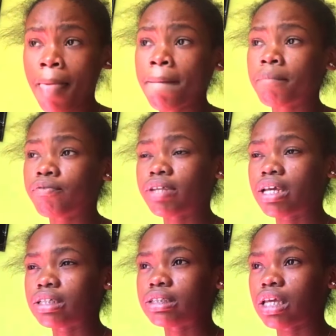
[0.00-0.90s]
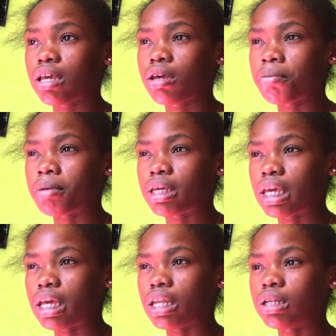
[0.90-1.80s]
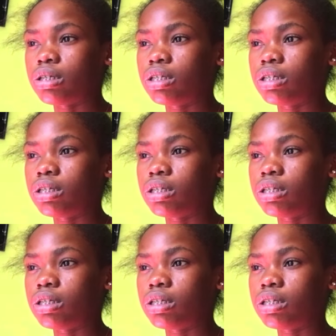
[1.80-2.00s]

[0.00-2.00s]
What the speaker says: But I feel like, say, I can